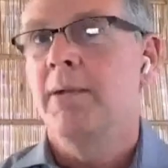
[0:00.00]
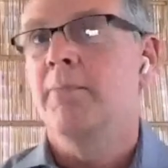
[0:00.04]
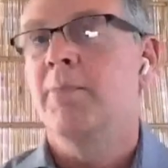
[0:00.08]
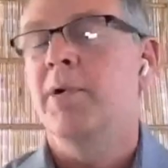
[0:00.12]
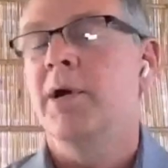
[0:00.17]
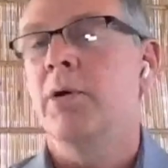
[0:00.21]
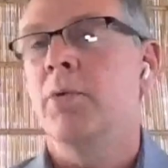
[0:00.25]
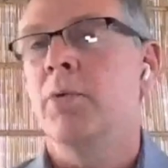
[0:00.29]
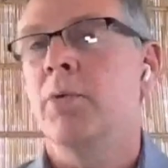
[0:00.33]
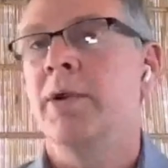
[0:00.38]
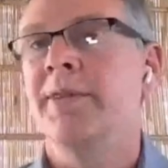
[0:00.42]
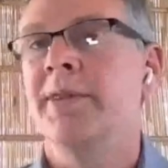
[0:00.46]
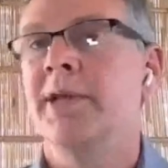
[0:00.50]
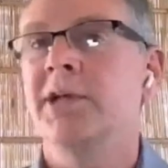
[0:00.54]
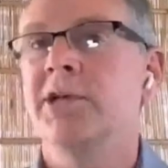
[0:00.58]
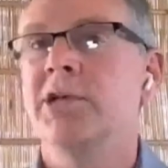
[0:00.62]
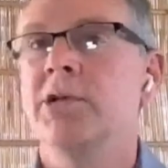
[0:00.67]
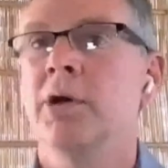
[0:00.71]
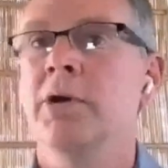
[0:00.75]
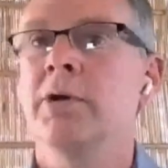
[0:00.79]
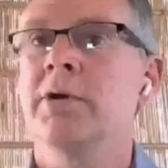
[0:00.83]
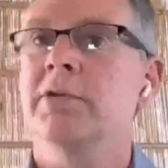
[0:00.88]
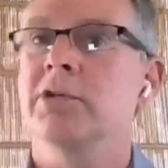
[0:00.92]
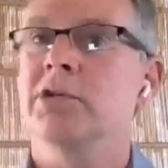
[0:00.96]
But when they
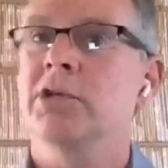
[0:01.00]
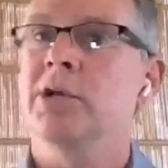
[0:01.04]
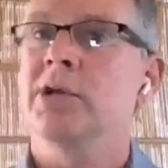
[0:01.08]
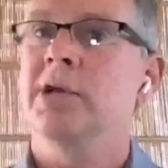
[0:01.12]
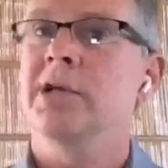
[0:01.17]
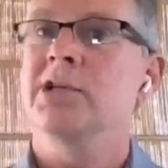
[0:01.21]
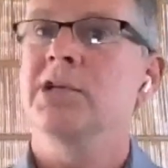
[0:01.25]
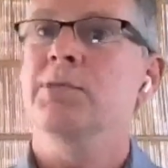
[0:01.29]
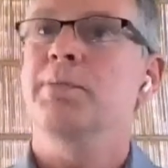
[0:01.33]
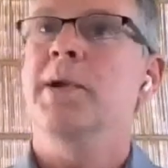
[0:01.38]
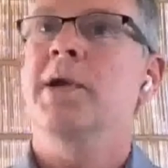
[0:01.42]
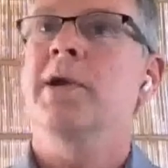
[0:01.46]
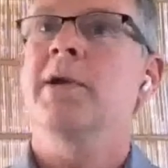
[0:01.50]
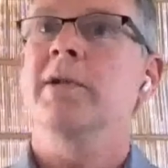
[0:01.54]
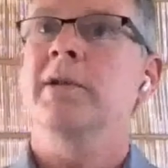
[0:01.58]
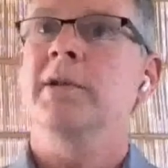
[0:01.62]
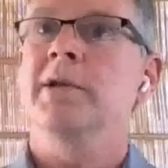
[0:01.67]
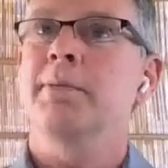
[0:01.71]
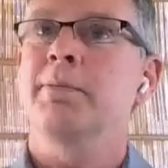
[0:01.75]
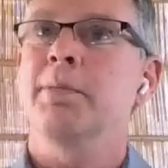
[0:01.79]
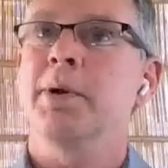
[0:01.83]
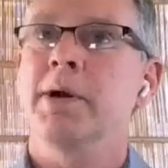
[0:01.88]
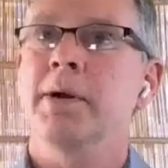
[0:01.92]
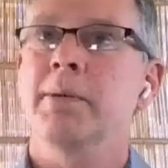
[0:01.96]
don't
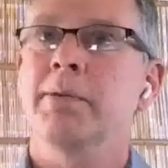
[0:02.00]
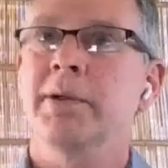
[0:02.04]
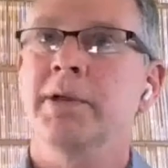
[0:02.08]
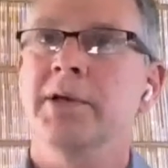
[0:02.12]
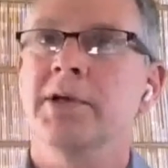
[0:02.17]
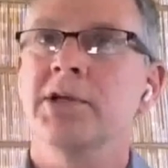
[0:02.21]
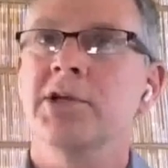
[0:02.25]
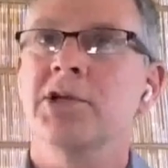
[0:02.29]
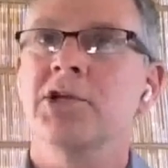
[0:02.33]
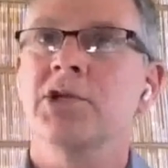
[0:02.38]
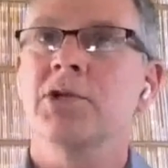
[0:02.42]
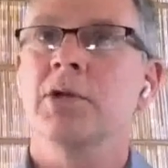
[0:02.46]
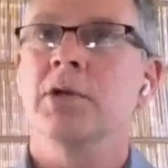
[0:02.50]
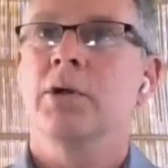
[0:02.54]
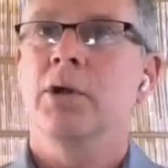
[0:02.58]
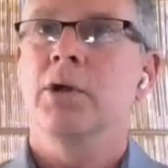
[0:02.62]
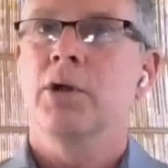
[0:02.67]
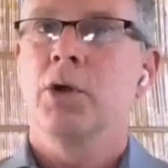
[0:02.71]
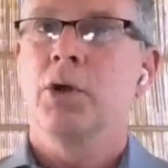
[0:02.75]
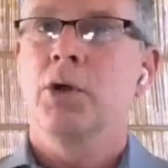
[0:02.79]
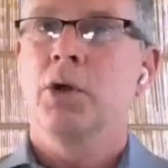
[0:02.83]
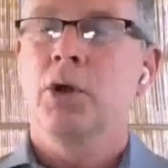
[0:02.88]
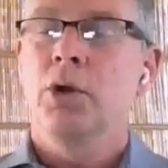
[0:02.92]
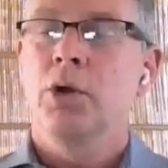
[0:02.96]
transparently publish
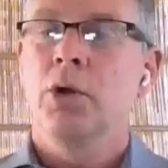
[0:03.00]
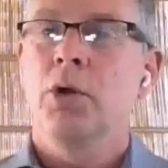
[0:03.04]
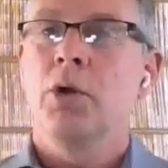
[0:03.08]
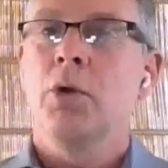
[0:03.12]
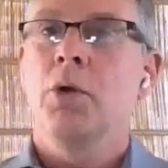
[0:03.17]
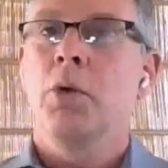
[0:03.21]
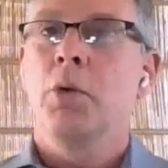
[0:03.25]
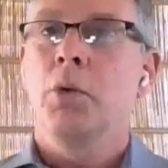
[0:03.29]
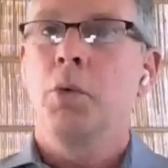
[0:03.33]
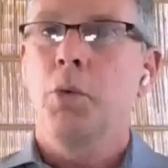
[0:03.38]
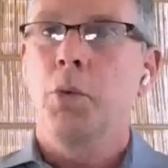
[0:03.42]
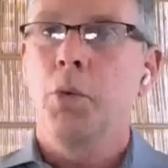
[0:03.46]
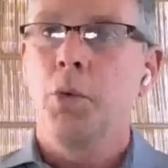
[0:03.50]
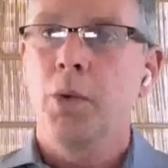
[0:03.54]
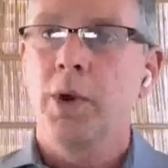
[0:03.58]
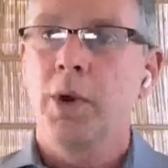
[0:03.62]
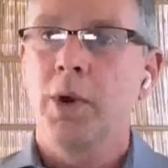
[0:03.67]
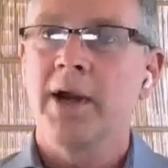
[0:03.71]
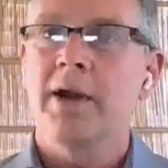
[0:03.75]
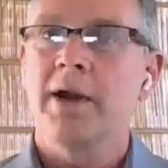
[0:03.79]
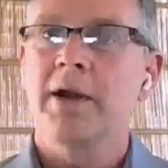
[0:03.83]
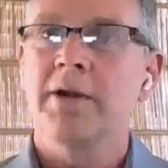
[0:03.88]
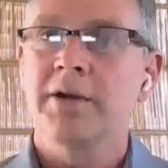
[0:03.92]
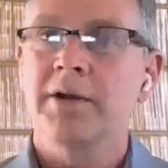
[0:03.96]
hmm.
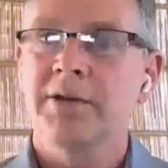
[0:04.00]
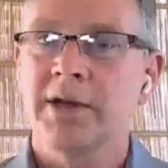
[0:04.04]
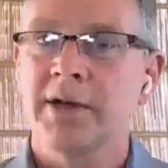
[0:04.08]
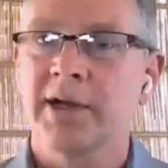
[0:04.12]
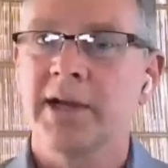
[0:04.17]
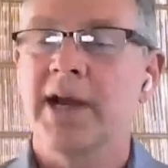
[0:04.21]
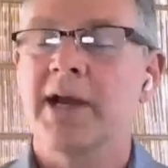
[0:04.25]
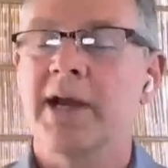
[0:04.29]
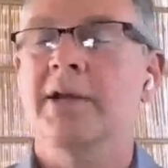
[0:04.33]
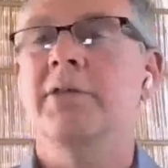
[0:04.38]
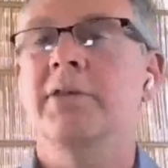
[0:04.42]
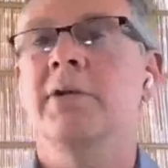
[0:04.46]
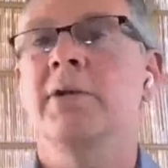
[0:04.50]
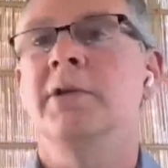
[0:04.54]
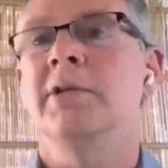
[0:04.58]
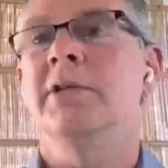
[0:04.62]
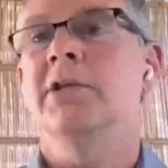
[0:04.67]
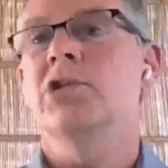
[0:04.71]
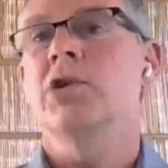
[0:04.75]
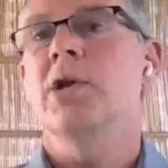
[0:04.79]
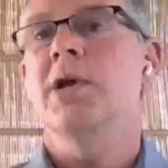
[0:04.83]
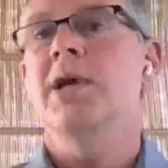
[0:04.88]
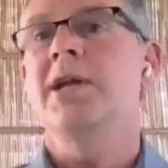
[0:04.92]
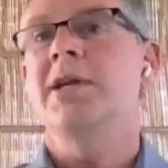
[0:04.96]
where they're gathering the
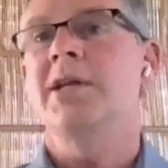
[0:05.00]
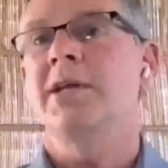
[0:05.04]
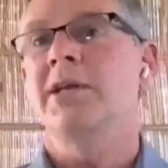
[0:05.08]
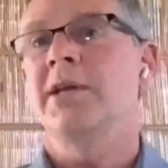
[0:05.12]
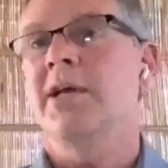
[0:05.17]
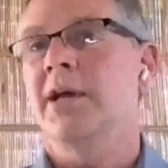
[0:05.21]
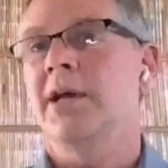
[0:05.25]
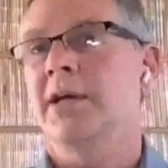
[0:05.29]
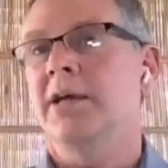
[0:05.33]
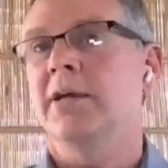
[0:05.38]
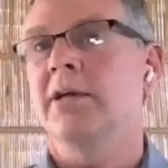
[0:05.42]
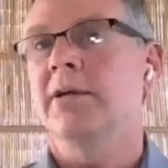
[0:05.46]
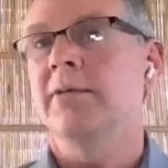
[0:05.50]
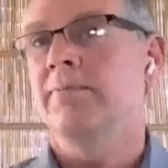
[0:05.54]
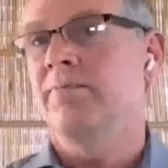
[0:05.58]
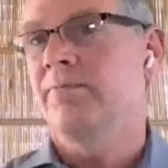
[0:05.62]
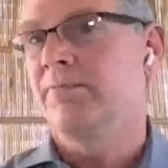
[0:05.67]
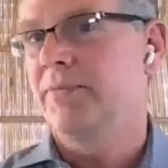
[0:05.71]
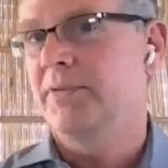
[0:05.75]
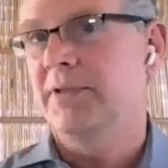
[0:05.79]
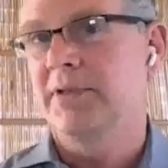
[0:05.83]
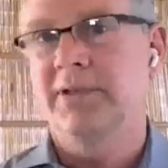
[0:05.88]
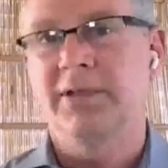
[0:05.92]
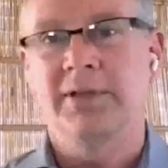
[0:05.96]
training data,
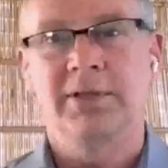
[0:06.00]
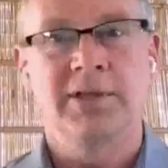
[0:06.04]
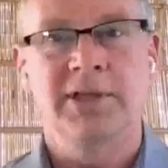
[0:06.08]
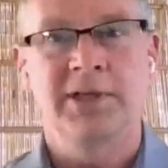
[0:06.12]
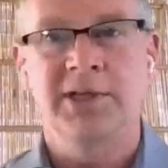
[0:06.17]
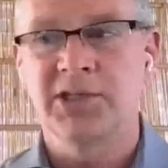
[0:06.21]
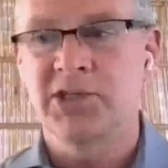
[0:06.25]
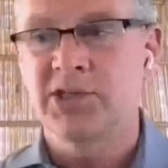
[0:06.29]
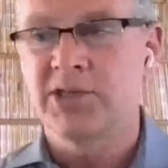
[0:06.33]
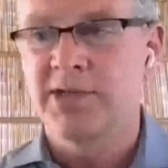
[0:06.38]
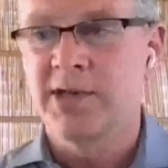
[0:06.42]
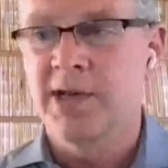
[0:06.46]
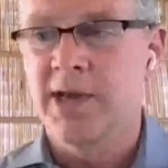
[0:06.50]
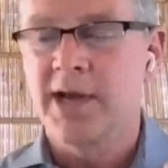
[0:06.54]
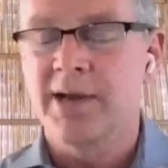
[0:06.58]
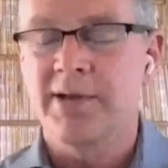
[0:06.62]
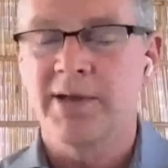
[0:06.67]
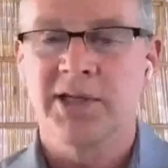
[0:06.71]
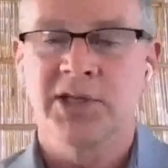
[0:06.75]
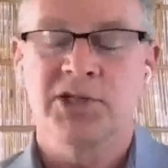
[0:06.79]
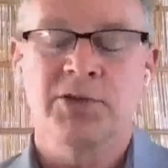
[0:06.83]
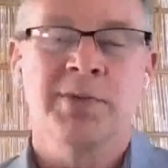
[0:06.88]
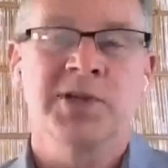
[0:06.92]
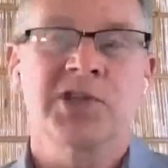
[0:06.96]
it's not
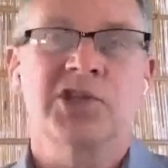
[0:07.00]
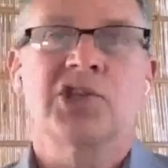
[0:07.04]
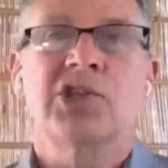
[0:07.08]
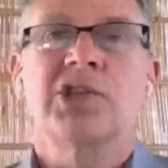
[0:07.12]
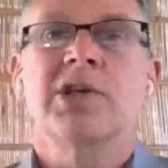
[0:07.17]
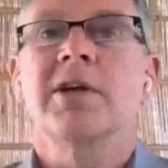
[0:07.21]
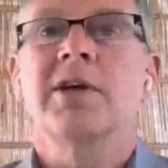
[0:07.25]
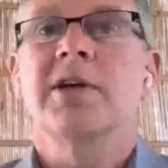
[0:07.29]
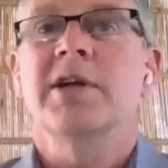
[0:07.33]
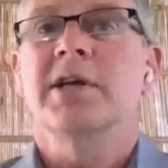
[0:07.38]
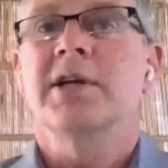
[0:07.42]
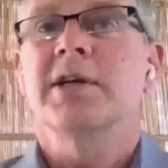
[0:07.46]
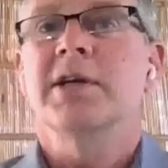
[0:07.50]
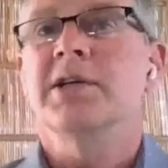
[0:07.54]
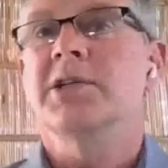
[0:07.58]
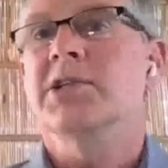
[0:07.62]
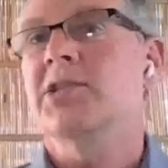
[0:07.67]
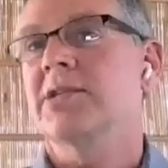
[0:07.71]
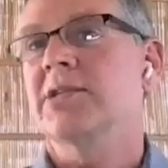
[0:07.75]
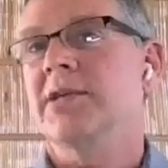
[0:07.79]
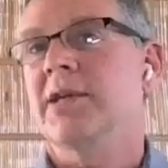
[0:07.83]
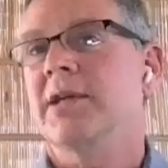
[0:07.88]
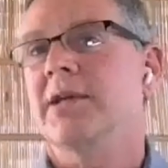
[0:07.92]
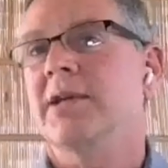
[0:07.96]
it's
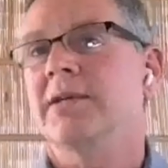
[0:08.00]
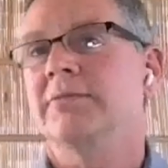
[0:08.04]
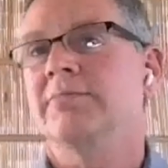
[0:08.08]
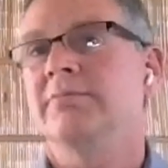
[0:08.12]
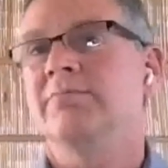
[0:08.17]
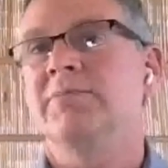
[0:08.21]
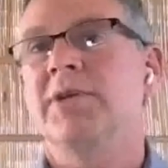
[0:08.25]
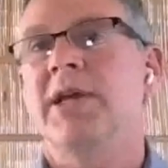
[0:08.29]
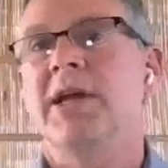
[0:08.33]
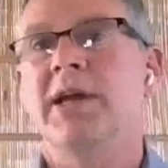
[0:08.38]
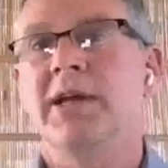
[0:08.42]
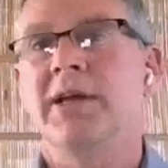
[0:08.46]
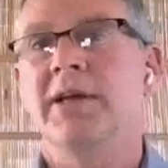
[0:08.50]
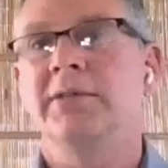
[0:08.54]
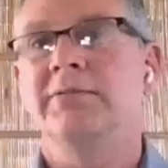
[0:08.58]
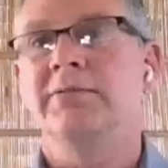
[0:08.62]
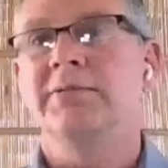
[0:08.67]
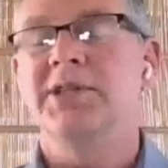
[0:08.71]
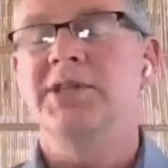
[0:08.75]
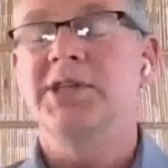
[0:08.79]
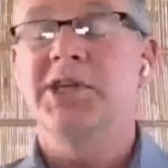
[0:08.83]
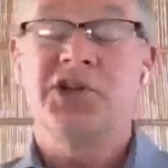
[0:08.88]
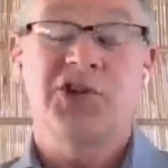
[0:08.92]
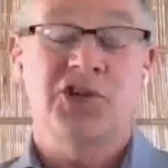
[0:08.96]
mysterious and
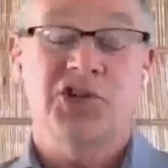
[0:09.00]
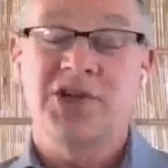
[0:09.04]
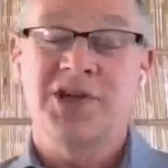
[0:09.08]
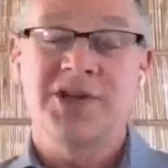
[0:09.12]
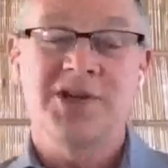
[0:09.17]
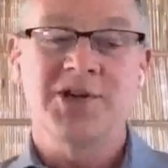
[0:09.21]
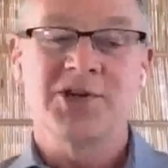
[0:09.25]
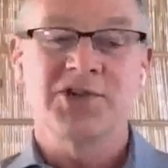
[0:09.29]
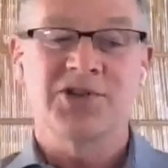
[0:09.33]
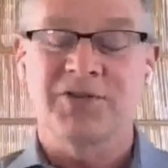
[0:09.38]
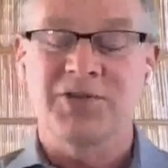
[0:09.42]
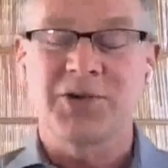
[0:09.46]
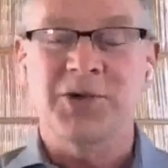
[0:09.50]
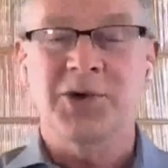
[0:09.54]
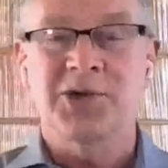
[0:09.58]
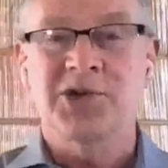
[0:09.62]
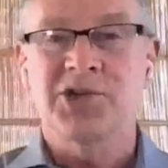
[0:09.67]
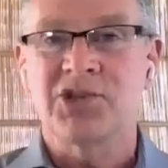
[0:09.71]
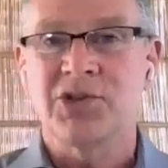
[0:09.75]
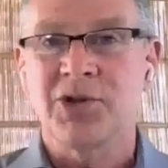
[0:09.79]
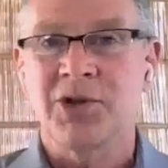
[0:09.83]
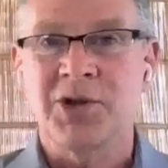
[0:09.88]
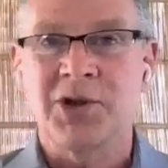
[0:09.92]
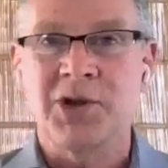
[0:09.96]
and the engineers of
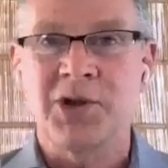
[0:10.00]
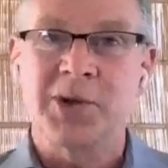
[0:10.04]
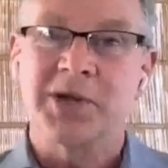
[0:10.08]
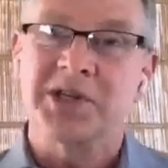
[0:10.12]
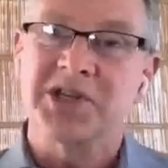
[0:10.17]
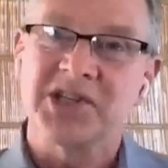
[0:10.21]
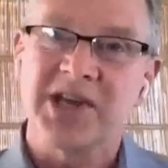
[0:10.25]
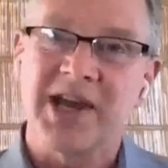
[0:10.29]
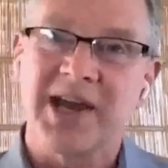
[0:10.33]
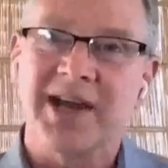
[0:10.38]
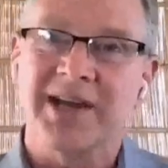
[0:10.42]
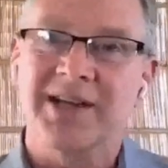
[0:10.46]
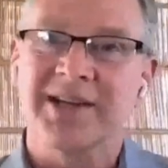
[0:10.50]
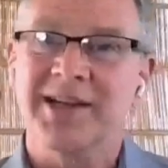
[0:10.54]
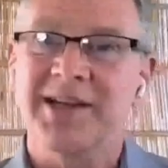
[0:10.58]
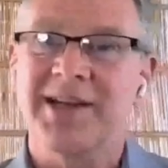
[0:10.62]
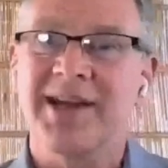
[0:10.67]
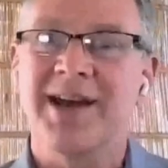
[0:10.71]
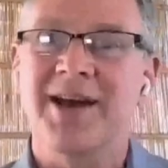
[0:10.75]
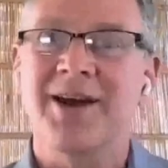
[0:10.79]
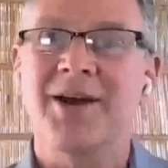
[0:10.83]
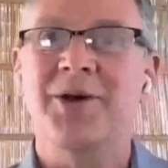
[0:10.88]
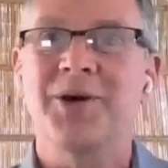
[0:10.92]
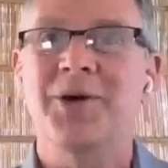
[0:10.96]
course don't know exactly
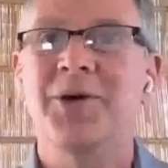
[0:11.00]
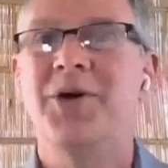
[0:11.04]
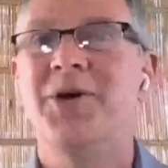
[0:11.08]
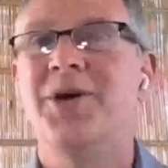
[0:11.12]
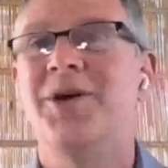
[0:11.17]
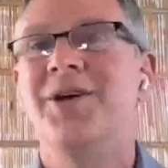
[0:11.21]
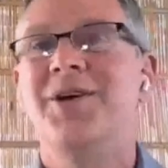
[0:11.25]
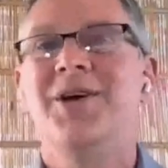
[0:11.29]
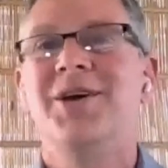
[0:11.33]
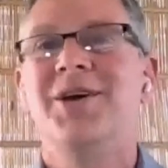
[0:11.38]
how